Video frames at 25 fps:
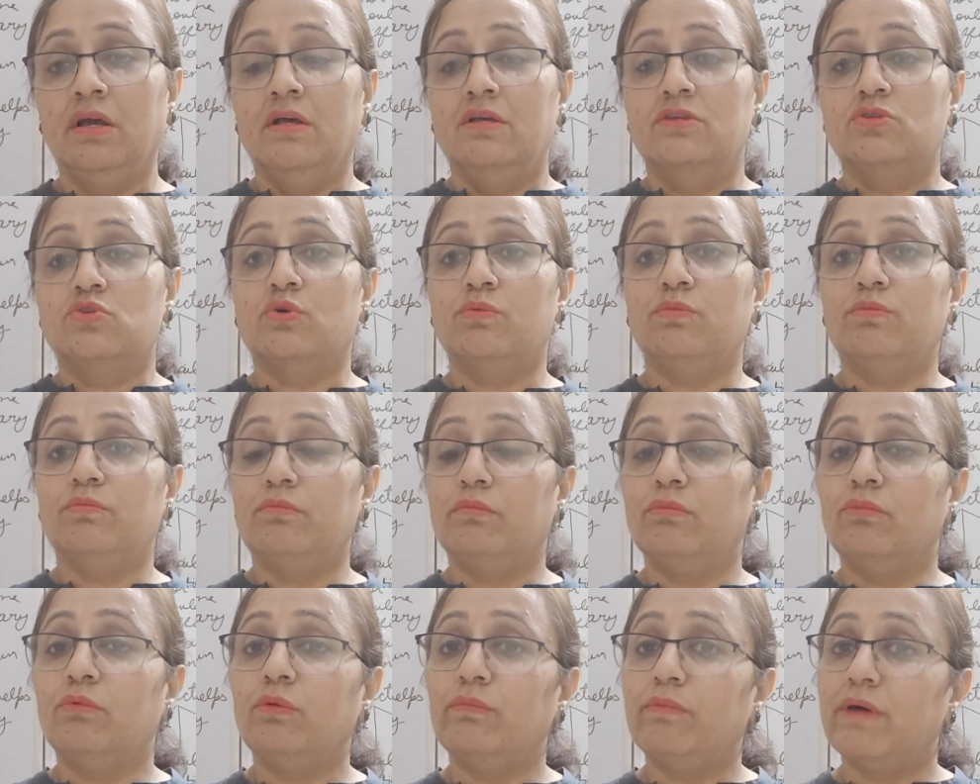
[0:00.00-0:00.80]
So
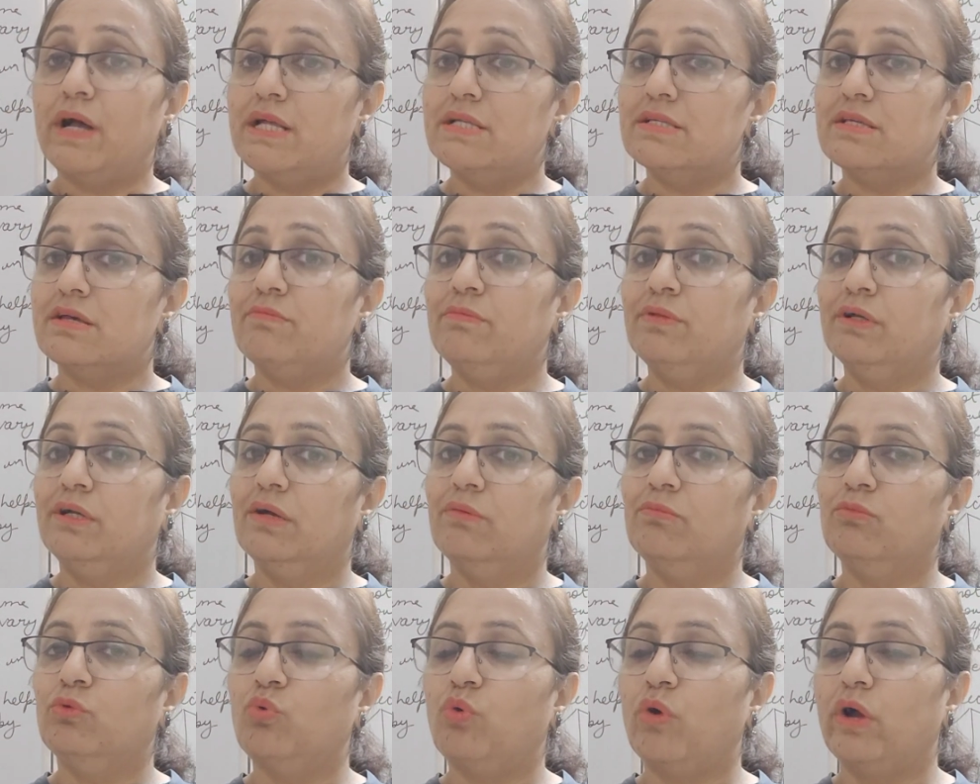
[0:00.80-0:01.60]
mobiles have
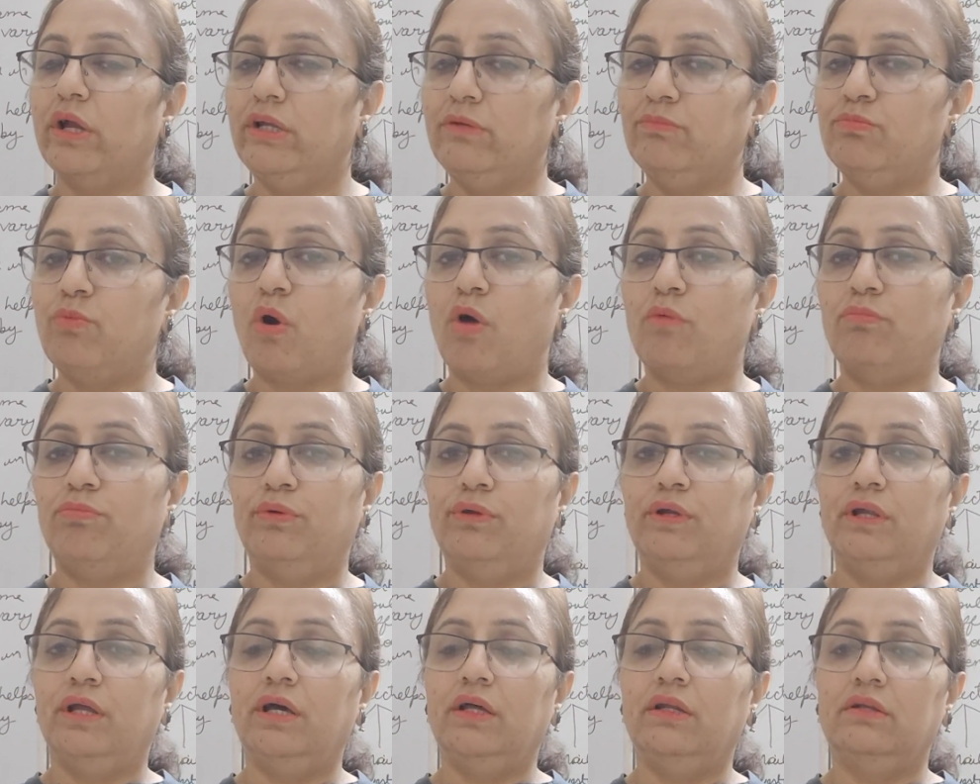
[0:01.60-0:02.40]
become quite
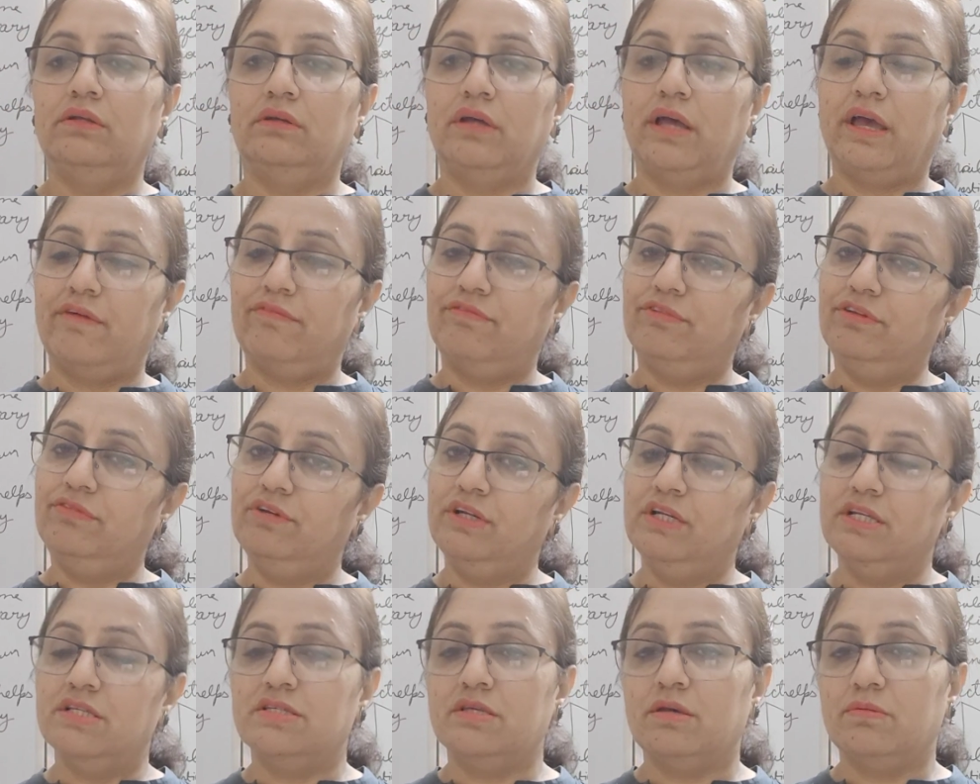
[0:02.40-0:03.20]
popular.
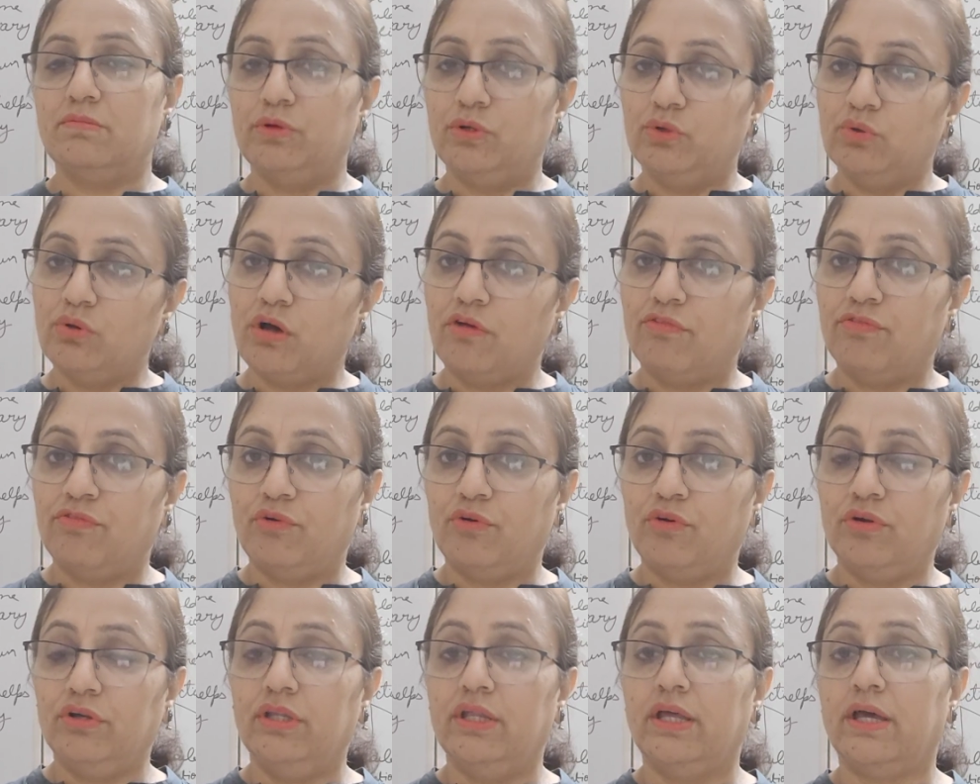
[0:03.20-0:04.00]
Everyone is able to
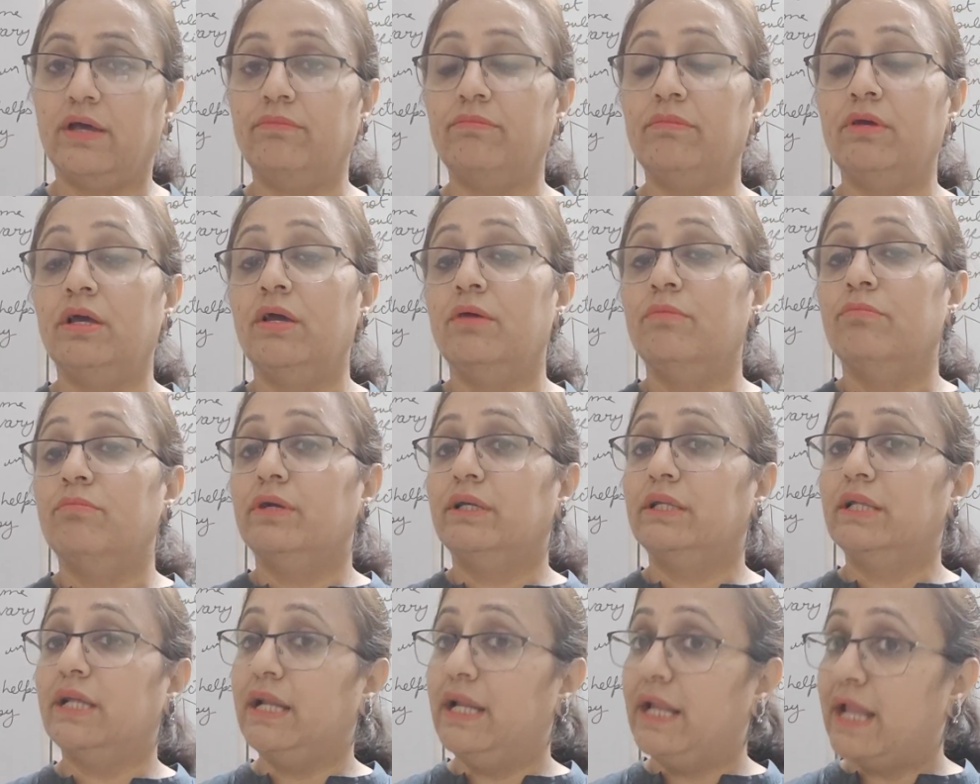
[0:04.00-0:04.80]
afford them.
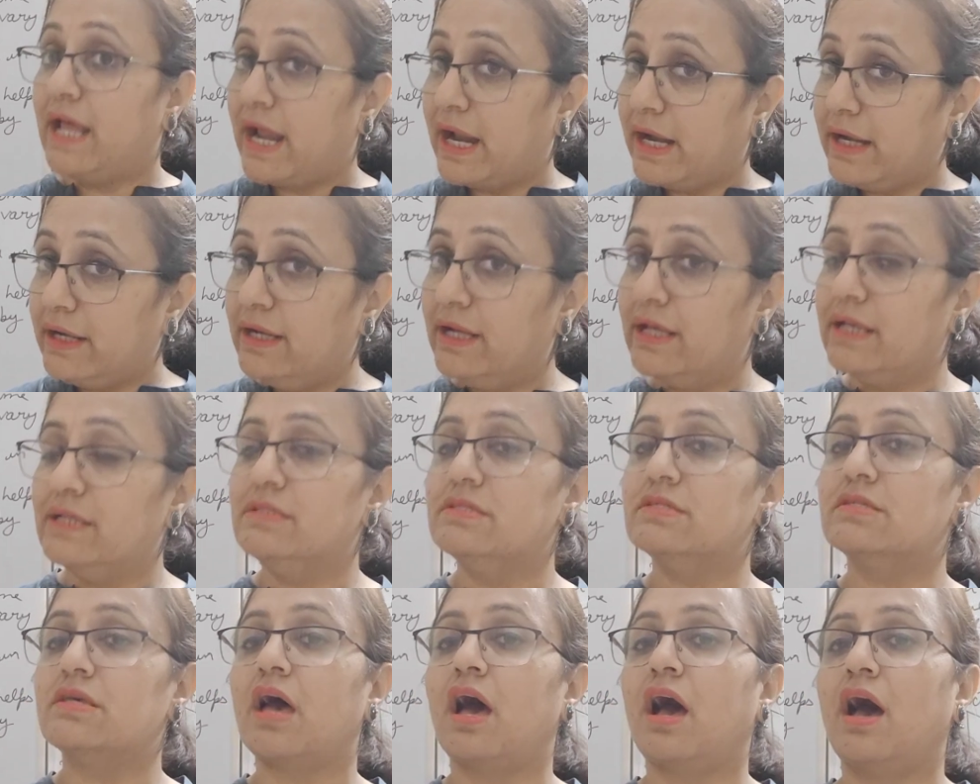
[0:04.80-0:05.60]
But the
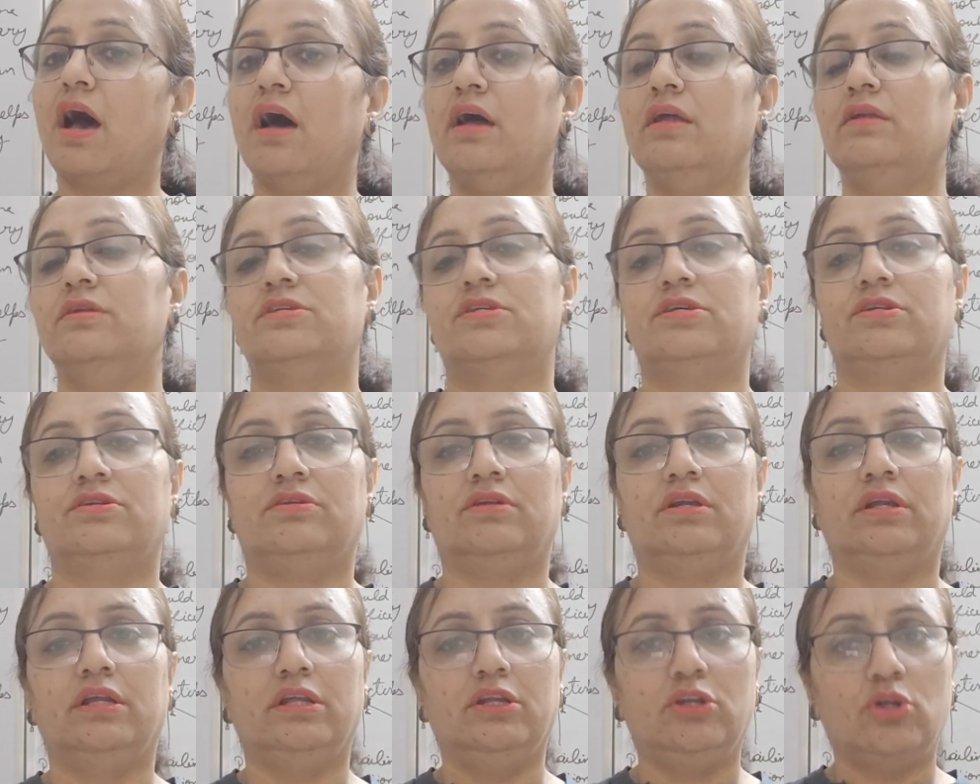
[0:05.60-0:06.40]
landlines are
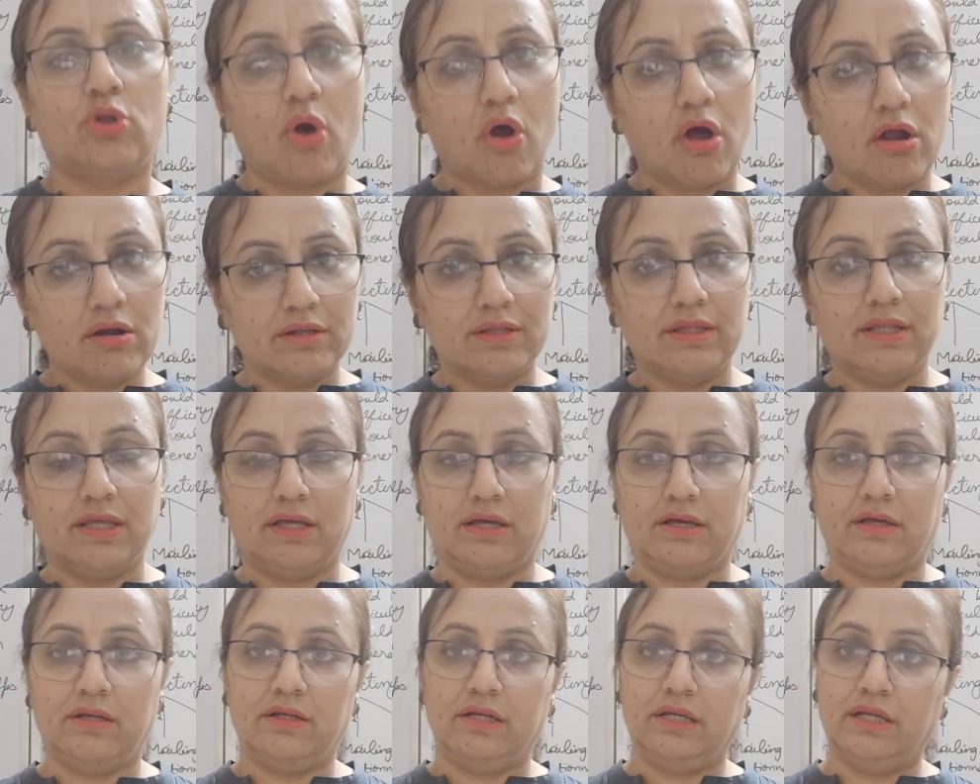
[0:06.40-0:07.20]
generally not
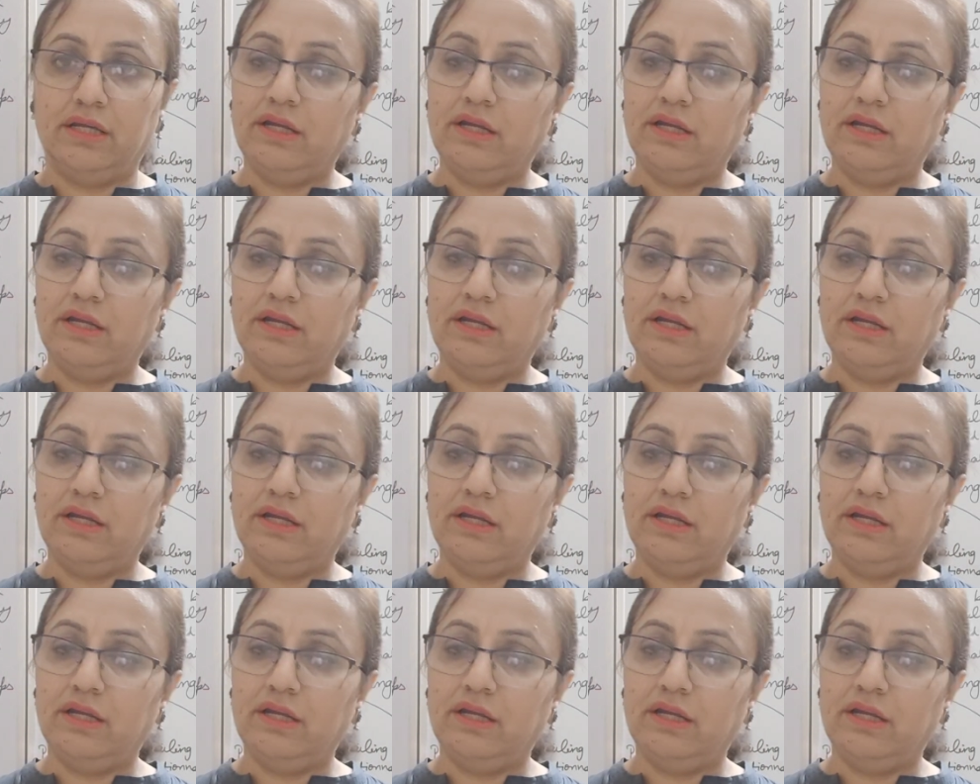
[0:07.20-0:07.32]
there